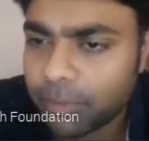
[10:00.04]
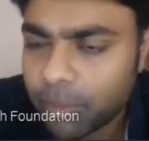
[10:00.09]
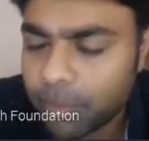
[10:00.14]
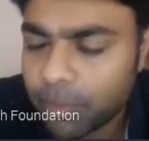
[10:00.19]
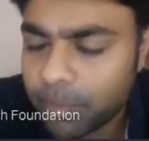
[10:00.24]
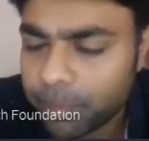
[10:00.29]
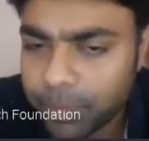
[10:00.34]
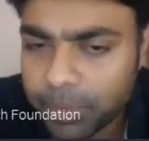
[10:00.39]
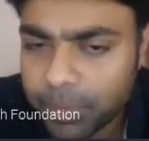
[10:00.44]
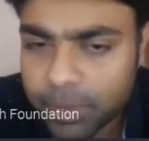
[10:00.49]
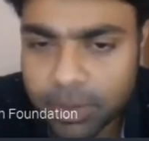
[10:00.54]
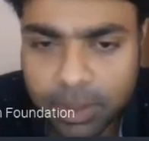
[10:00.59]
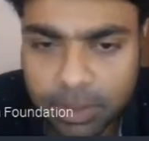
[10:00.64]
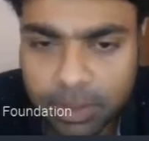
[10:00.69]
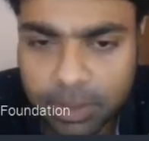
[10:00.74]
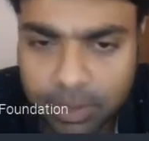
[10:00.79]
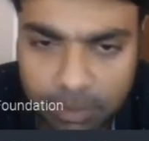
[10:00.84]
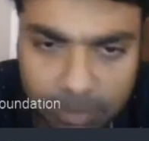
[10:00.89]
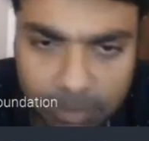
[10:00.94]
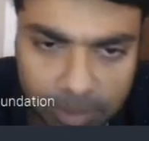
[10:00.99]
taken from
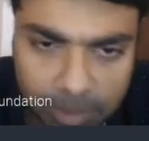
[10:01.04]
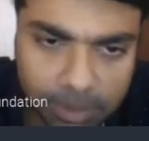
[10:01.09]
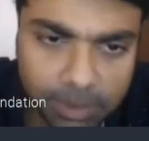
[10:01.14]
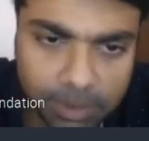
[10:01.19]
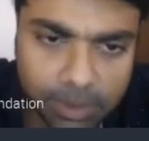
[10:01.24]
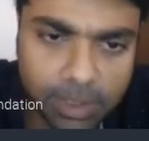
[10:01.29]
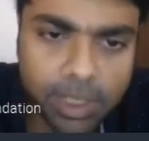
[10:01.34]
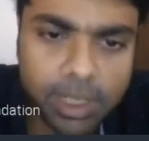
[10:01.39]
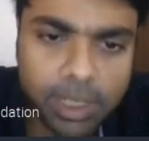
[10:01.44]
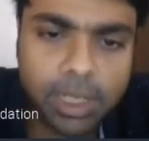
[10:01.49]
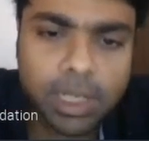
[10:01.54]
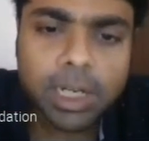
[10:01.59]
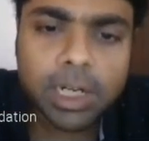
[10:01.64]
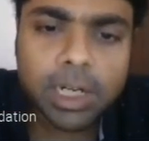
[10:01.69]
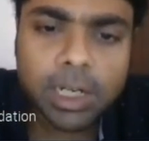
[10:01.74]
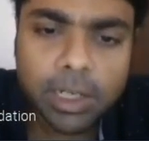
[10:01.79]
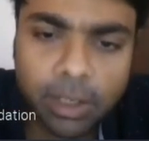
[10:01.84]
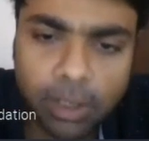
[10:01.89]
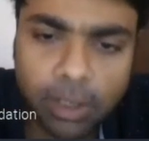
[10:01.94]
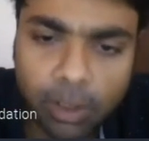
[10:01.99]
customers.
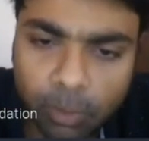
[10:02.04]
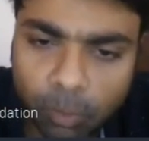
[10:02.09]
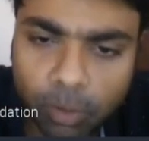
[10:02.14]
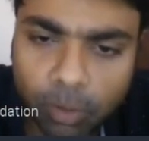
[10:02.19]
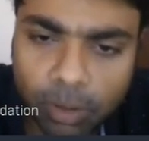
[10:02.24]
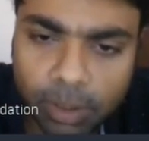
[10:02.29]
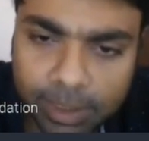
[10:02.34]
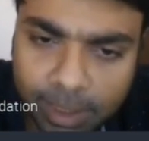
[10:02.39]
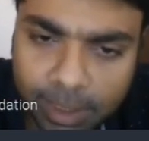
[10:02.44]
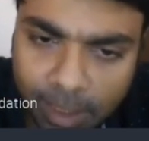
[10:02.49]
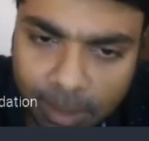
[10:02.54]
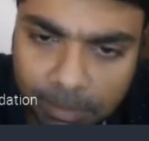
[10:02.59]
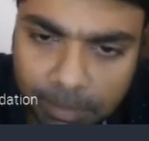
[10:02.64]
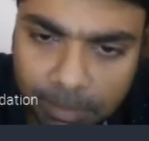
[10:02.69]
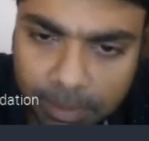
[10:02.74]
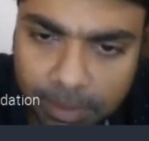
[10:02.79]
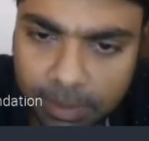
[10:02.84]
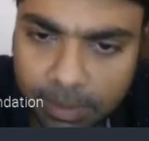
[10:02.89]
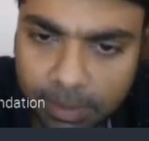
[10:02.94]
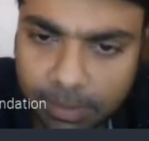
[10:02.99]
Now what has
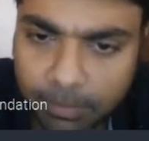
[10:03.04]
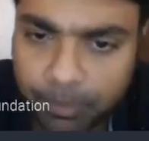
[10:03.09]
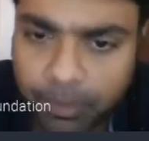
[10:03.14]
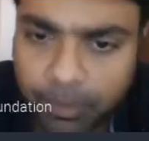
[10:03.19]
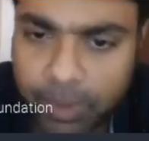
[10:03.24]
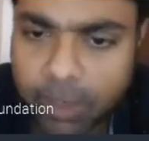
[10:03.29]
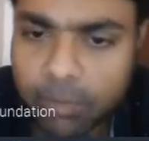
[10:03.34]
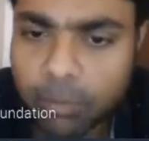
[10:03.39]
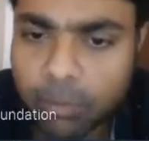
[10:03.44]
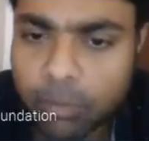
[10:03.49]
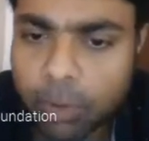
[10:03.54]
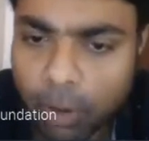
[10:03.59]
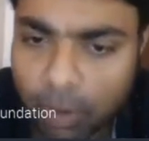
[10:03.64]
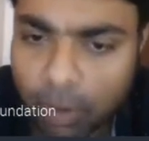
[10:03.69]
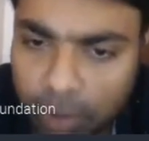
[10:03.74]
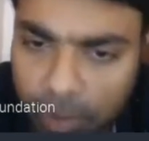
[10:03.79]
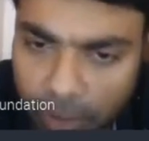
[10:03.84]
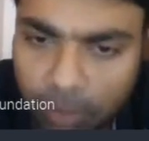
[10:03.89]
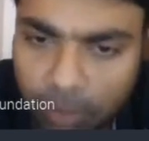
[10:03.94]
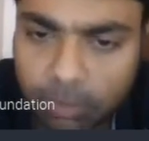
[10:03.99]
happened, they
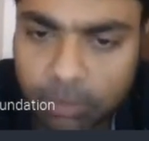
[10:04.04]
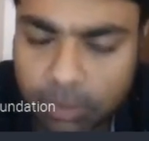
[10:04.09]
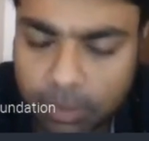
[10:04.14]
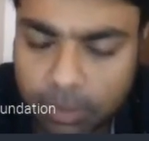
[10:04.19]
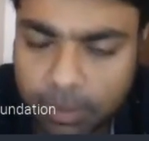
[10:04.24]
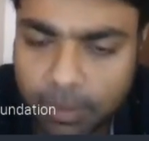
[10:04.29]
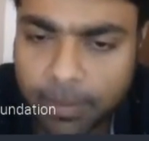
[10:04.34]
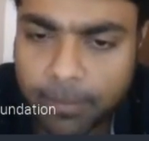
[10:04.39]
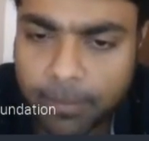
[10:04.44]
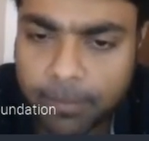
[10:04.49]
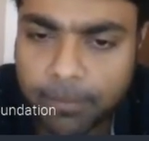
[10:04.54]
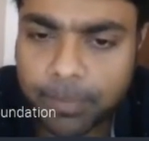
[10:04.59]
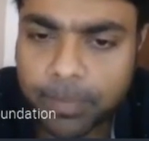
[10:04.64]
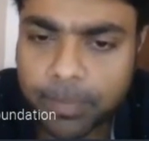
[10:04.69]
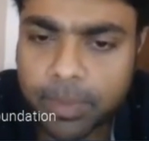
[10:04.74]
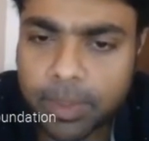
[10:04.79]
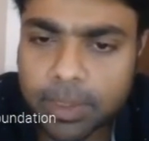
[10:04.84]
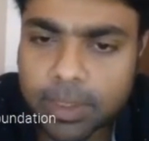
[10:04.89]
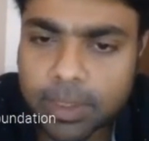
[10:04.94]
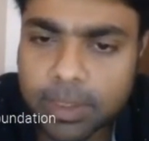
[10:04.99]
have brought down
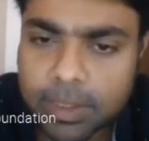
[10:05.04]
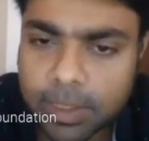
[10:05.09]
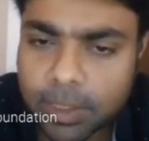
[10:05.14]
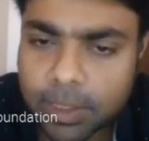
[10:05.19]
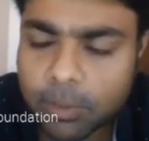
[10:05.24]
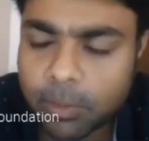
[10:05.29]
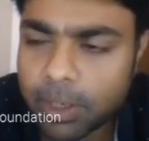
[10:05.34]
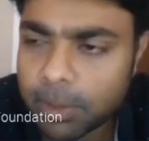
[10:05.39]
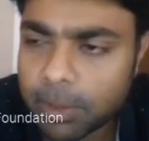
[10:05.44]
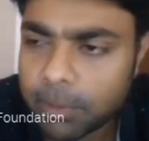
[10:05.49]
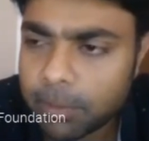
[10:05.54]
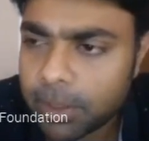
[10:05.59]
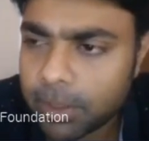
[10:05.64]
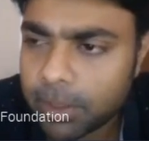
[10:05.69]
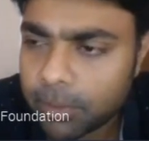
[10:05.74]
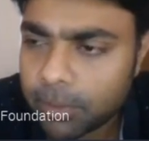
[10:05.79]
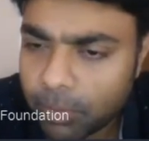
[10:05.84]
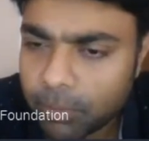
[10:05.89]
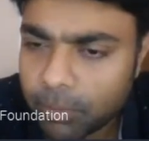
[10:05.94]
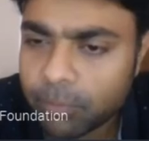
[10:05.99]
this
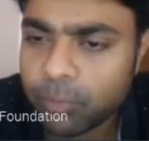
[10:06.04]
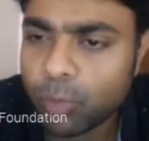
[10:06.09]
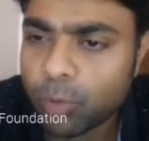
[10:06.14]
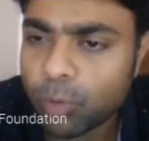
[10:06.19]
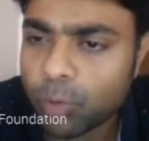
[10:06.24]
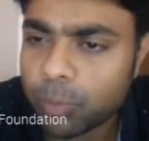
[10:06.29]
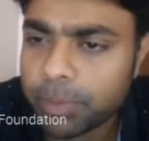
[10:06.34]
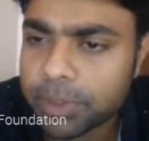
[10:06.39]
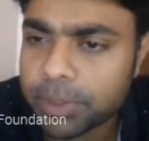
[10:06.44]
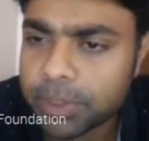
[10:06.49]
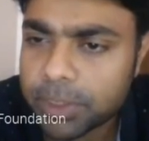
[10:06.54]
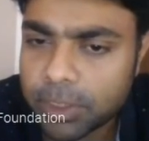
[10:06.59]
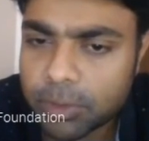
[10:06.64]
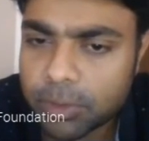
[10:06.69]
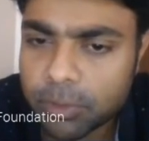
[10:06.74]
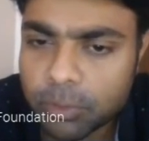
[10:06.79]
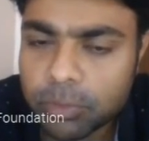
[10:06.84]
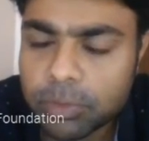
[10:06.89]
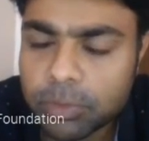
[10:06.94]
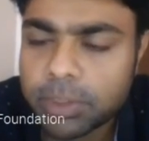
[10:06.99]
requirement from
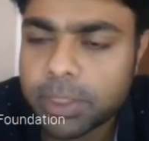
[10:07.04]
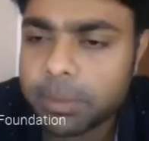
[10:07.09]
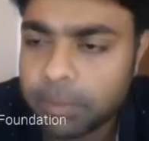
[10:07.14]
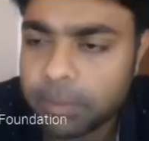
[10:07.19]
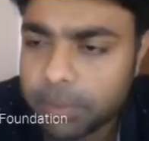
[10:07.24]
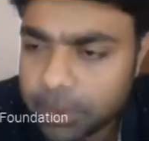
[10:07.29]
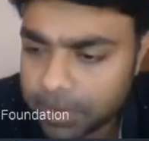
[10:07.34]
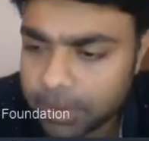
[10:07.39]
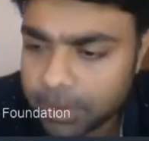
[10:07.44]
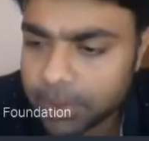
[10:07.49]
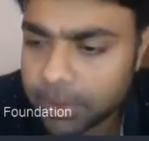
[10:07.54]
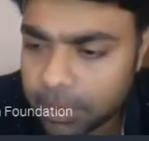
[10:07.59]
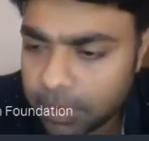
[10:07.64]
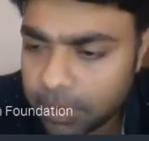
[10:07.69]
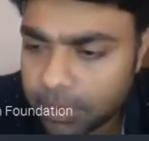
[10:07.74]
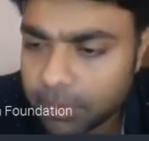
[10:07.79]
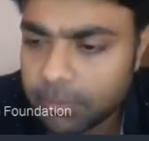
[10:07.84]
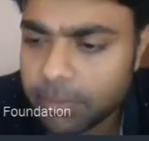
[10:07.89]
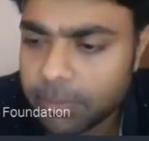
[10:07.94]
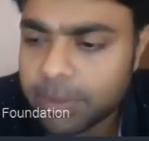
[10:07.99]
4% to
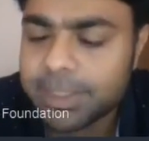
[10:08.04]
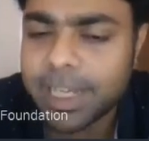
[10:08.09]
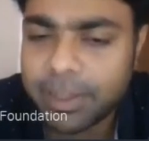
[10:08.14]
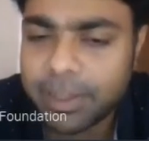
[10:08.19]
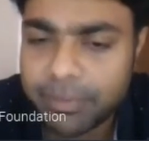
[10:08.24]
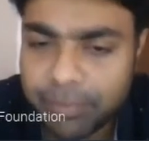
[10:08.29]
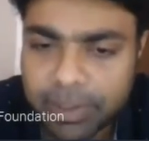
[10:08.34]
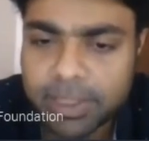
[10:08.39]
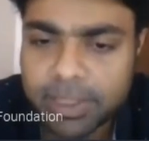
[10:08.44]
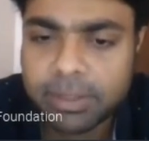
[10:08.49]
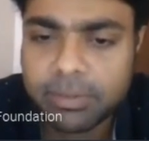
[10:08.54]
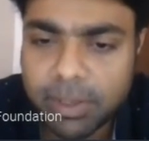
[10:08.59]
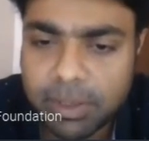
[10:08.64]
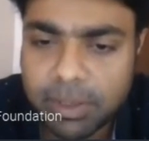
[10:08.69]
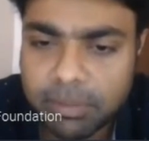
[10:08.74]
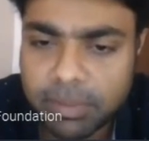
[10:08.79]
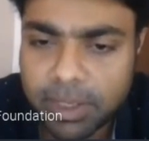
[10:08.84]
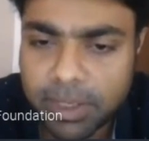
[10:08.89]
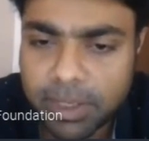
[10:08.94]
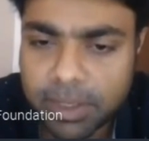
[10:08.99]
3%, which
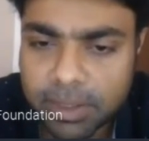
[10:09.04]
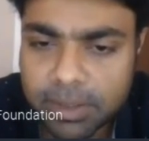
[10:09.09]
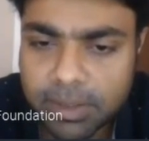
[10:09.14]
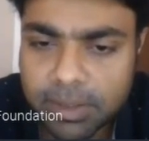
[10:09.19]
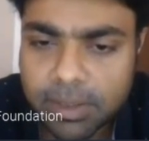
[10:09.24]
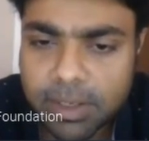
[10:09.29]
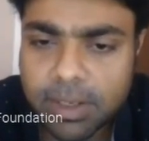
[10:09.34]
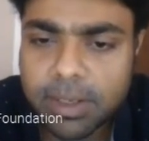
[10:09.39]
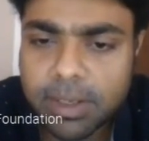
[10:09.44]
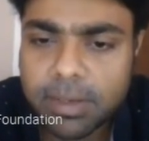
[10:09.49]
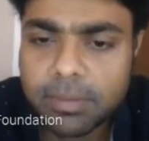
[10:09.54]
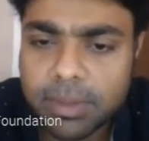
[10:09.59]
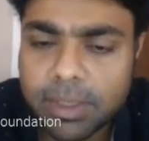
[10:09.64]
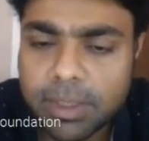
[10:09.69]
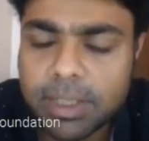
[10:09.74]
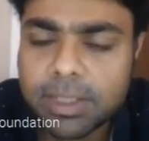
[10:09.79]
effectively means